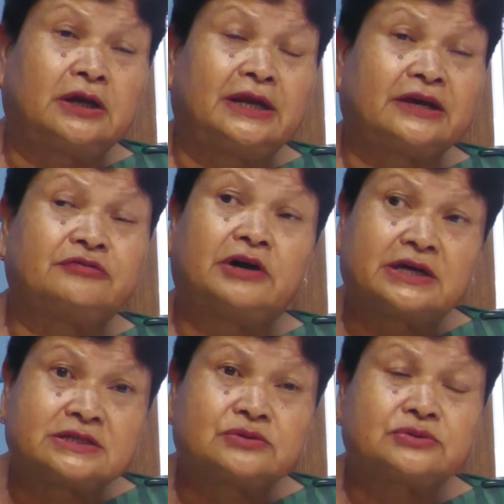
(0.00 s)
like for
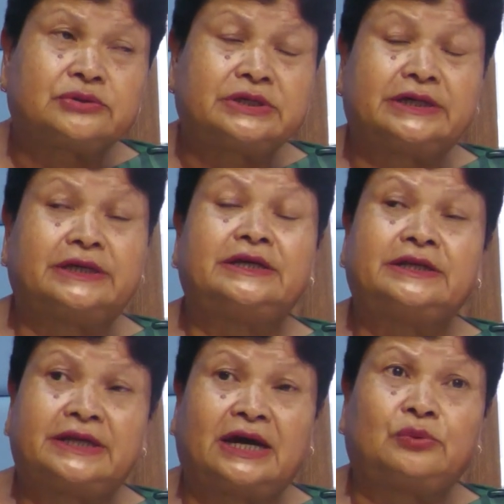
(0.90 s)
us also here in
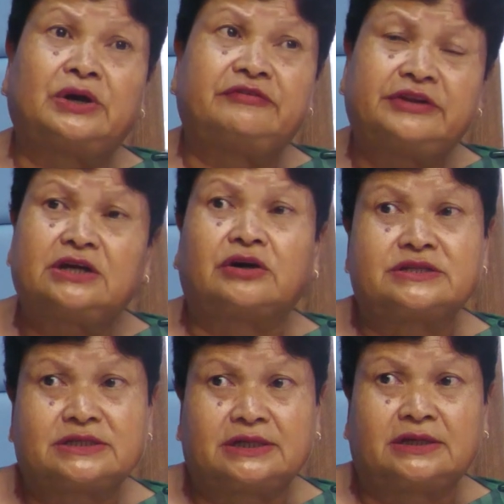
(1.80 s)
India, we are very
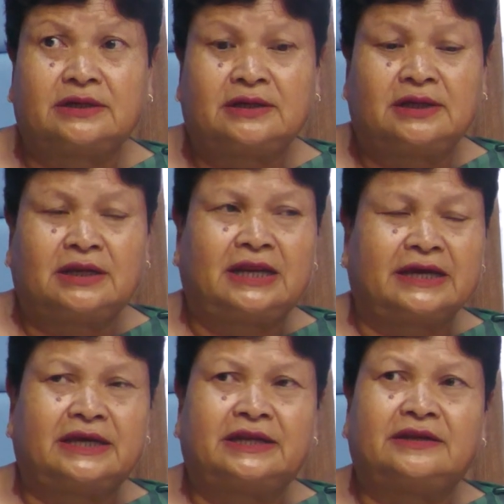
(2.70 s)
concerned,
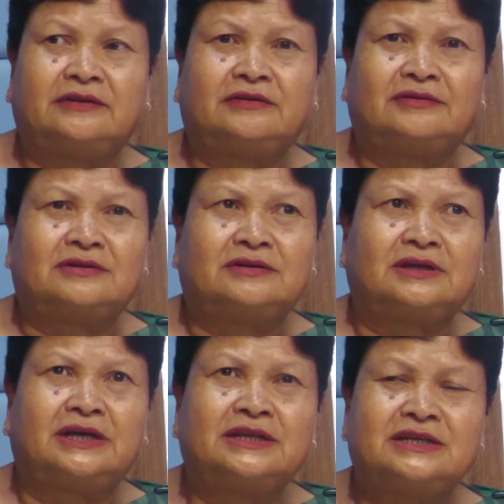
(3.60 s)
like
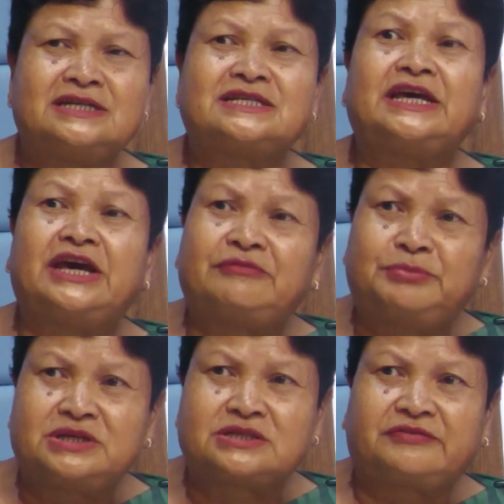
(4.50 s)
in this
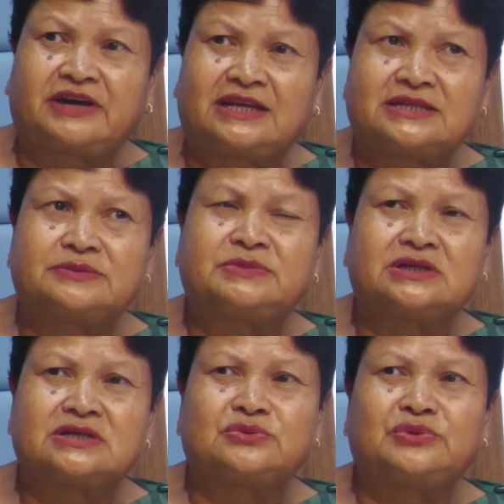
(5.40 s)
AFP surveillance,
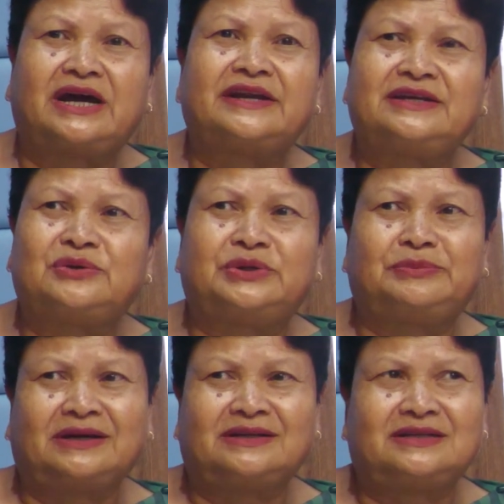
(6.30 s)
because we are near with
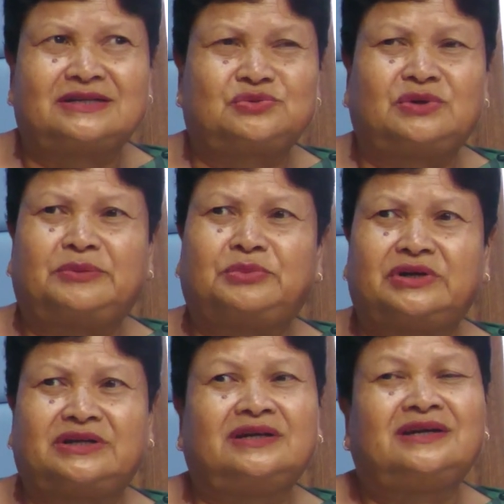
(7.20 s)
Bangladesh, we are about,